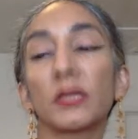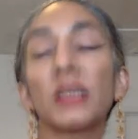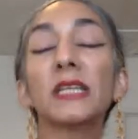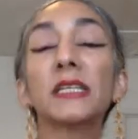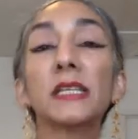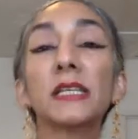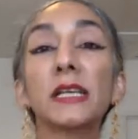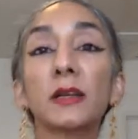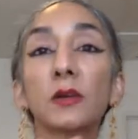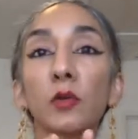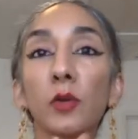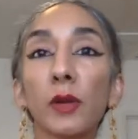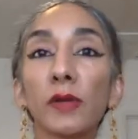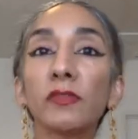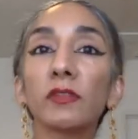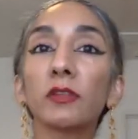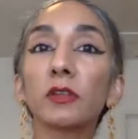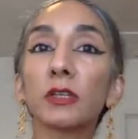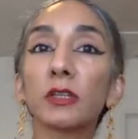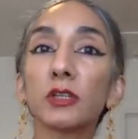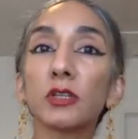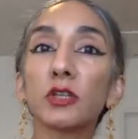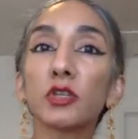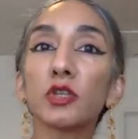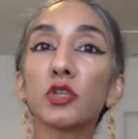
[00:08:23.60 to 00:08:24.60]

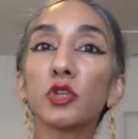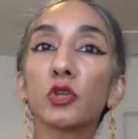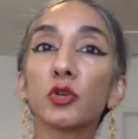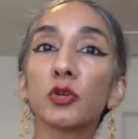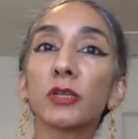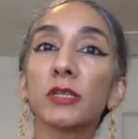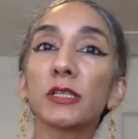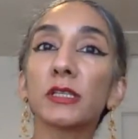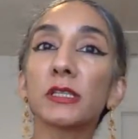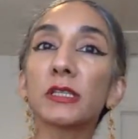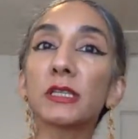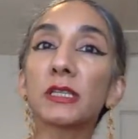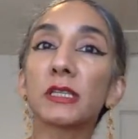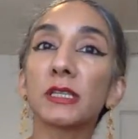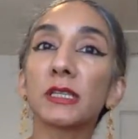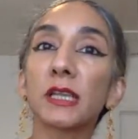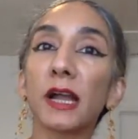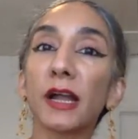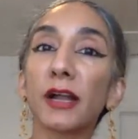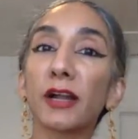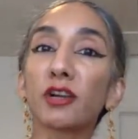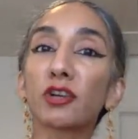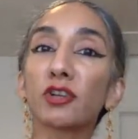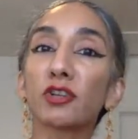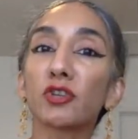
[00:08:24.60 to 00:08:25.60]
equivalent to his
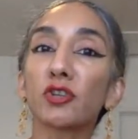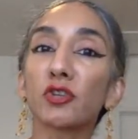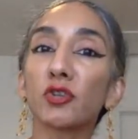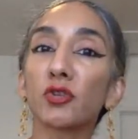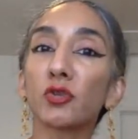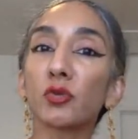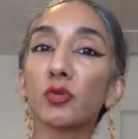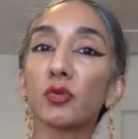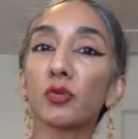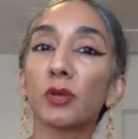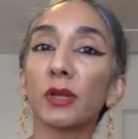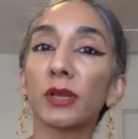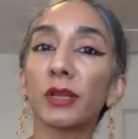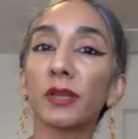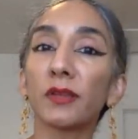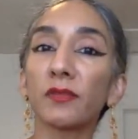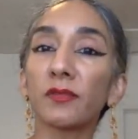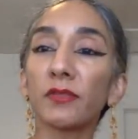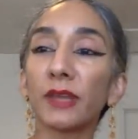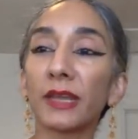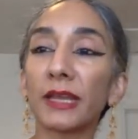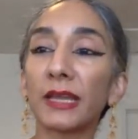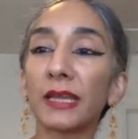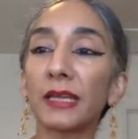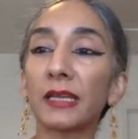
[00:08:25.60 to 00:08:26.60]
desire to
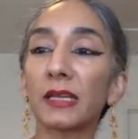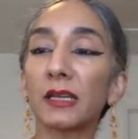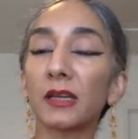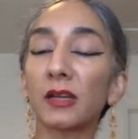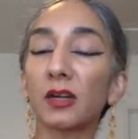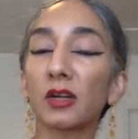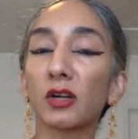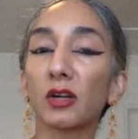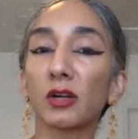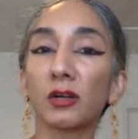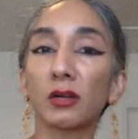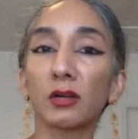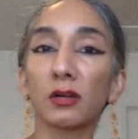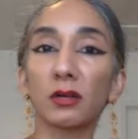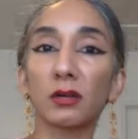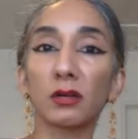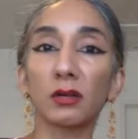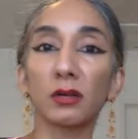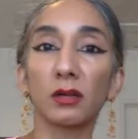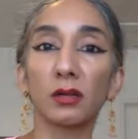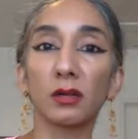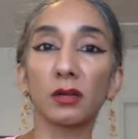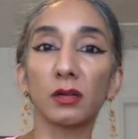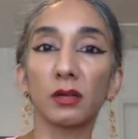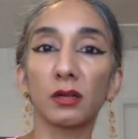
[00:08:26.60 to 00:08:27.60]
invade
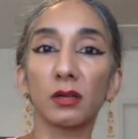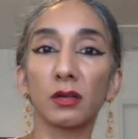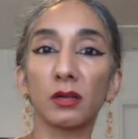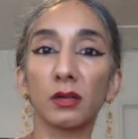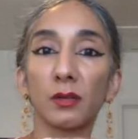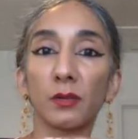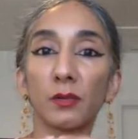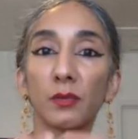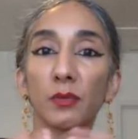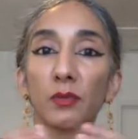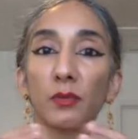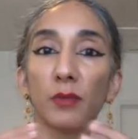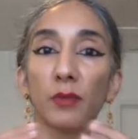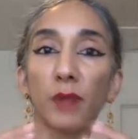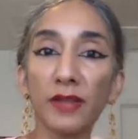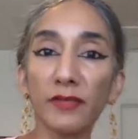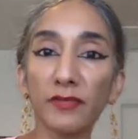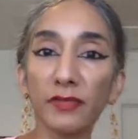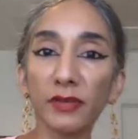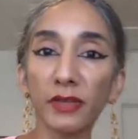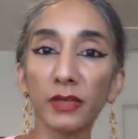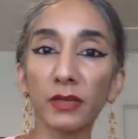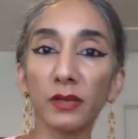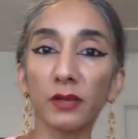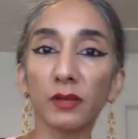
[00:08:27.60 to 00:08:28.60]
her
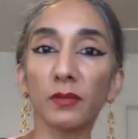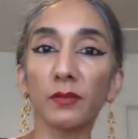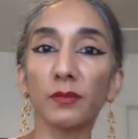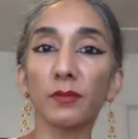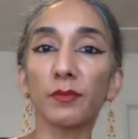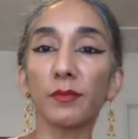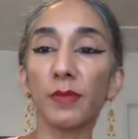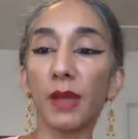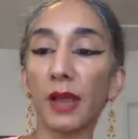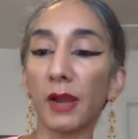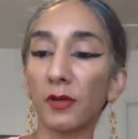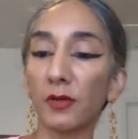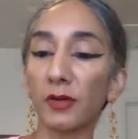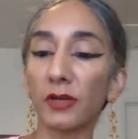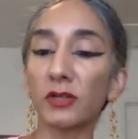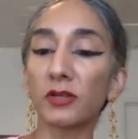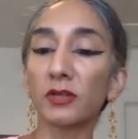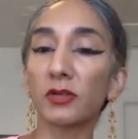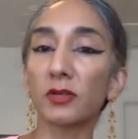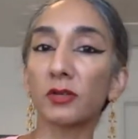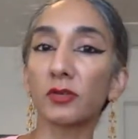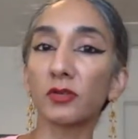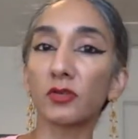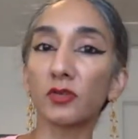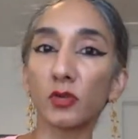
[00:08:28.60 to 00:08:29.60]
private
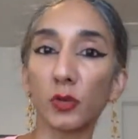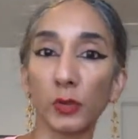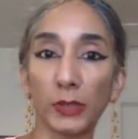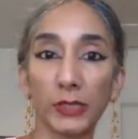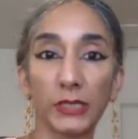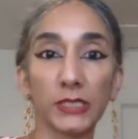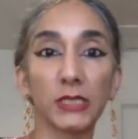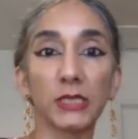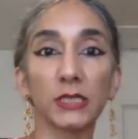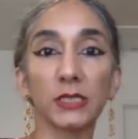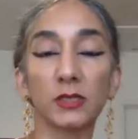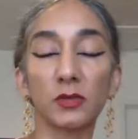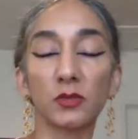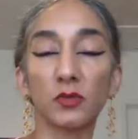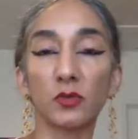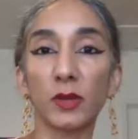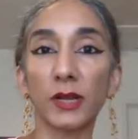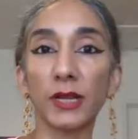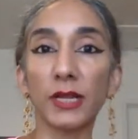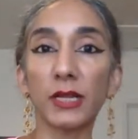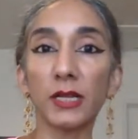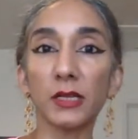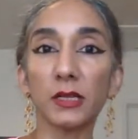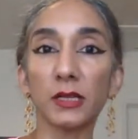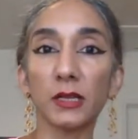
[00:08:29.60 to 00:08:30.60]
marriage choices,
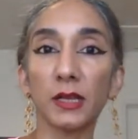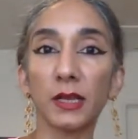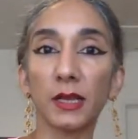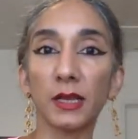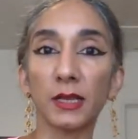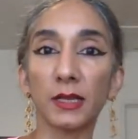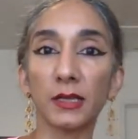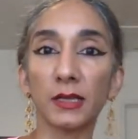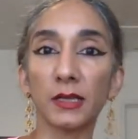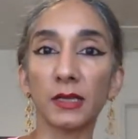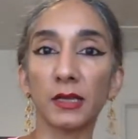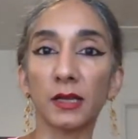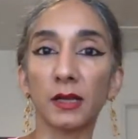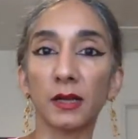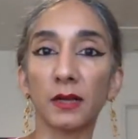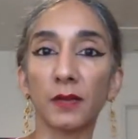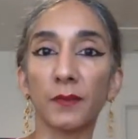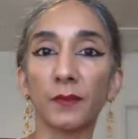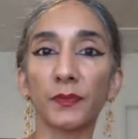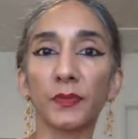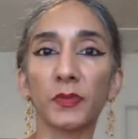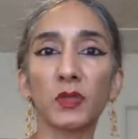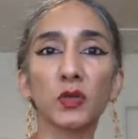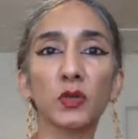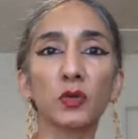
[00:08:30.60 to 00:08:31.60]
right? And
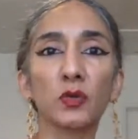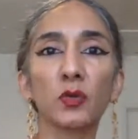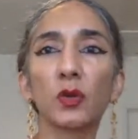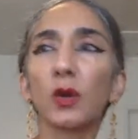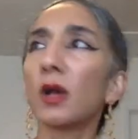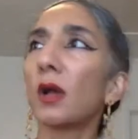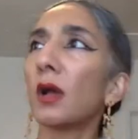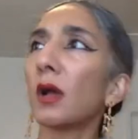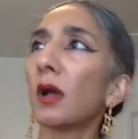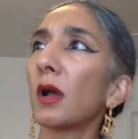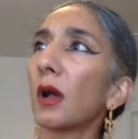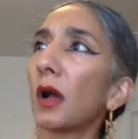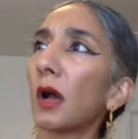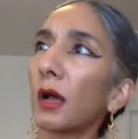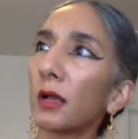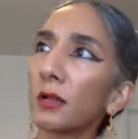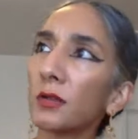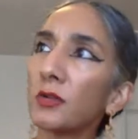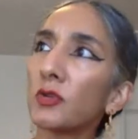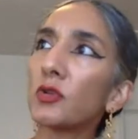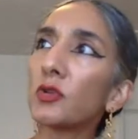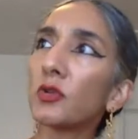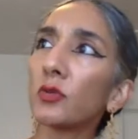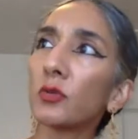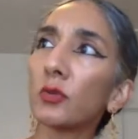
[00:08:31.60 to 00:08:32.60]
to
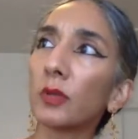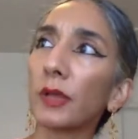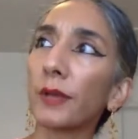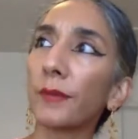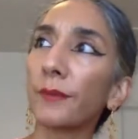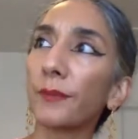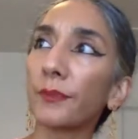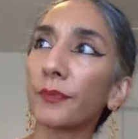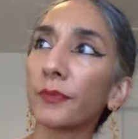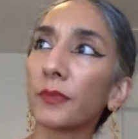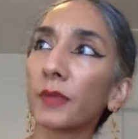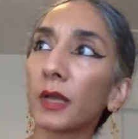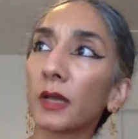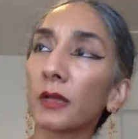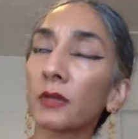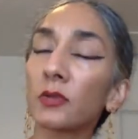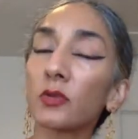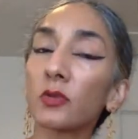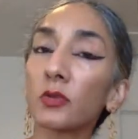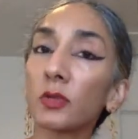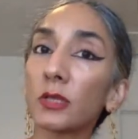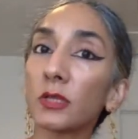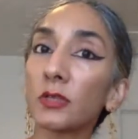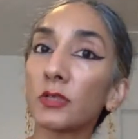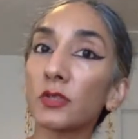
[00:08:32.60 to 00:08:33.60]

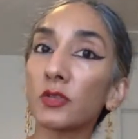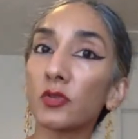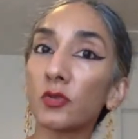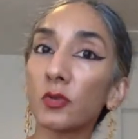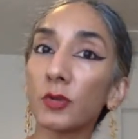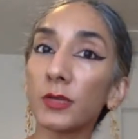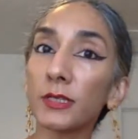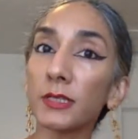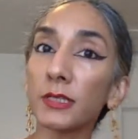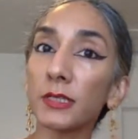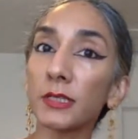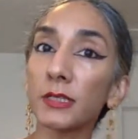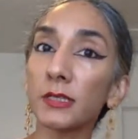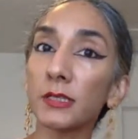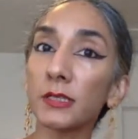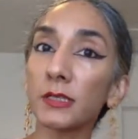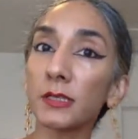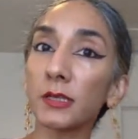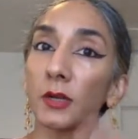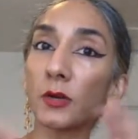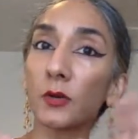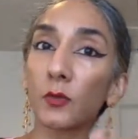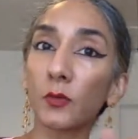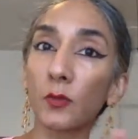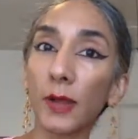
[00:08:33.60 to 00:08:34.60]
undo these choices,
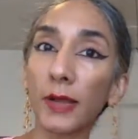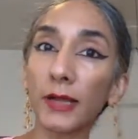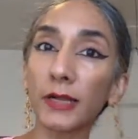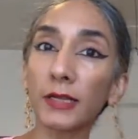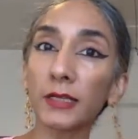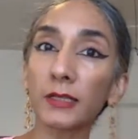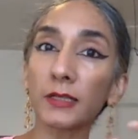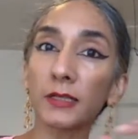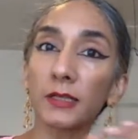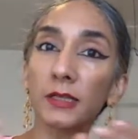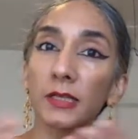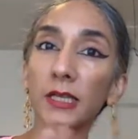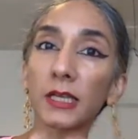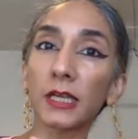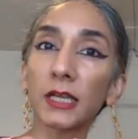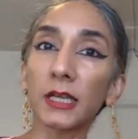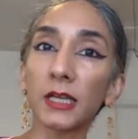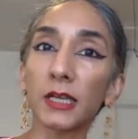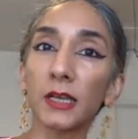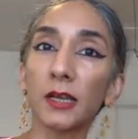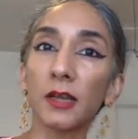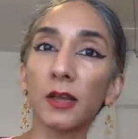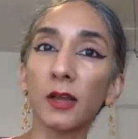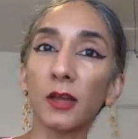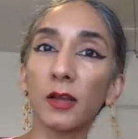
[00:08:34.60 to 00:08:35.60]
correct
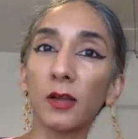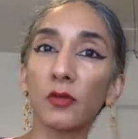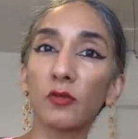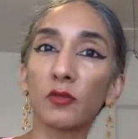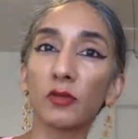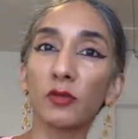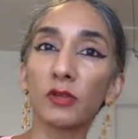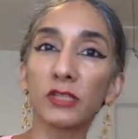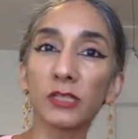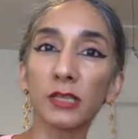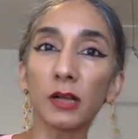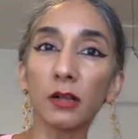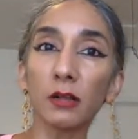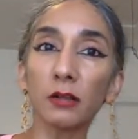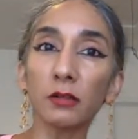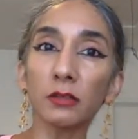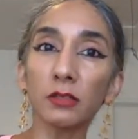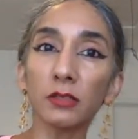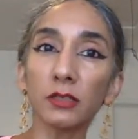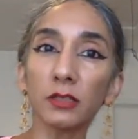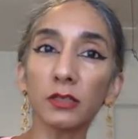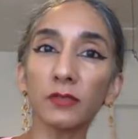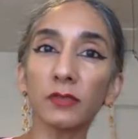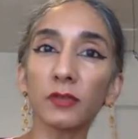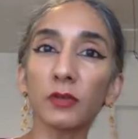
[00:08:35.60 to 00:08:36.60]
the
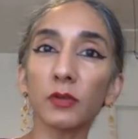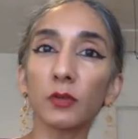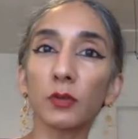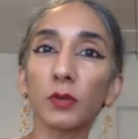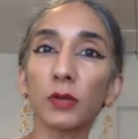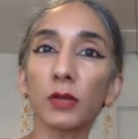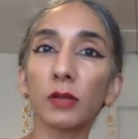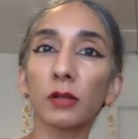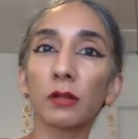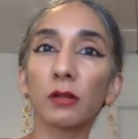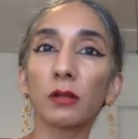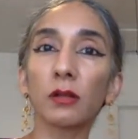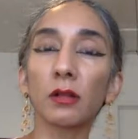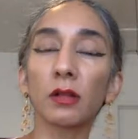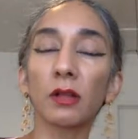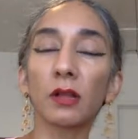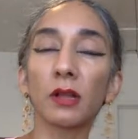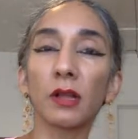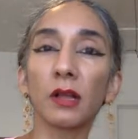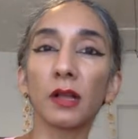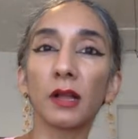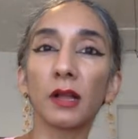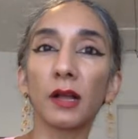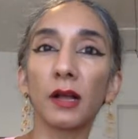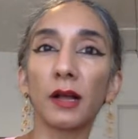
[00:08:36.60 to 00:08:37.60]
result, if you will,
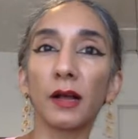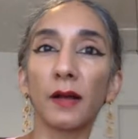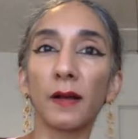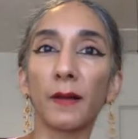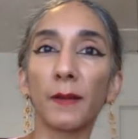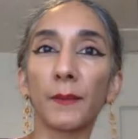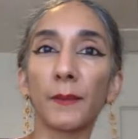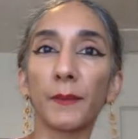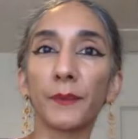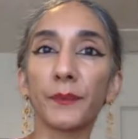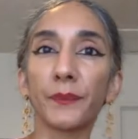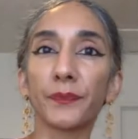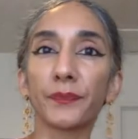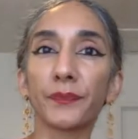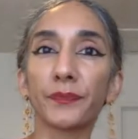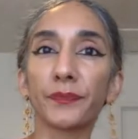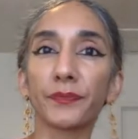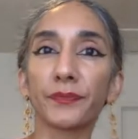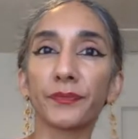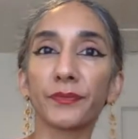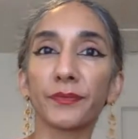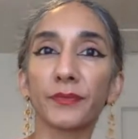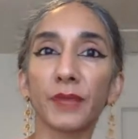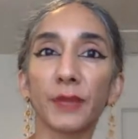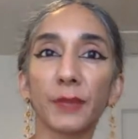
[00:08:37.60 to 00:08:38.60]

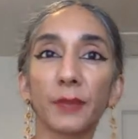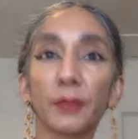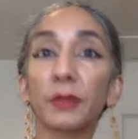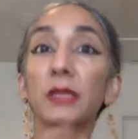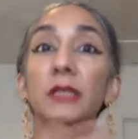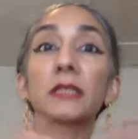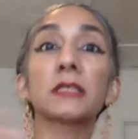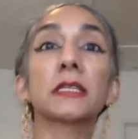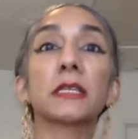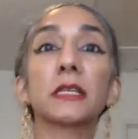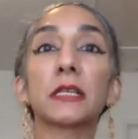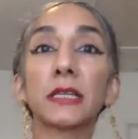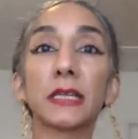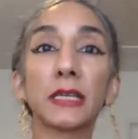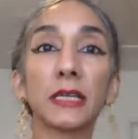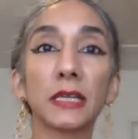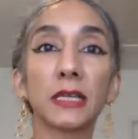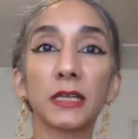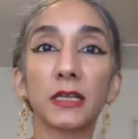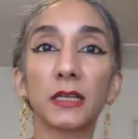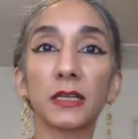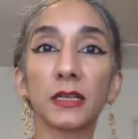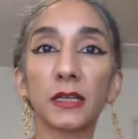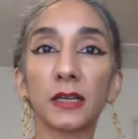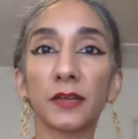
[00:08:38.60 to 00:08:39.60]

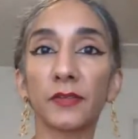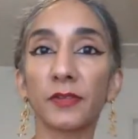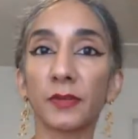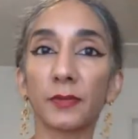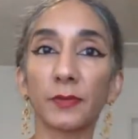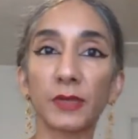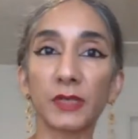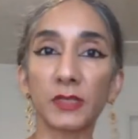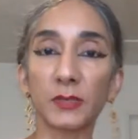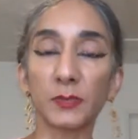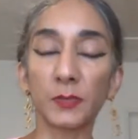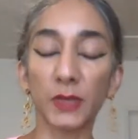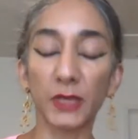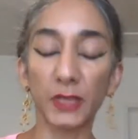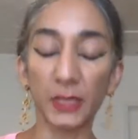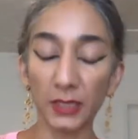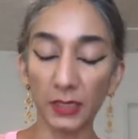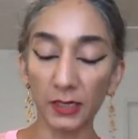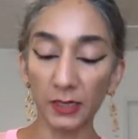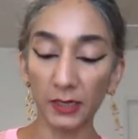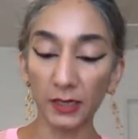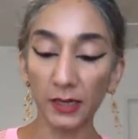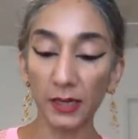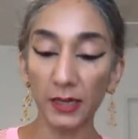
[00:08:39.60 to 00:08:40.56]
bloodily, if it must be.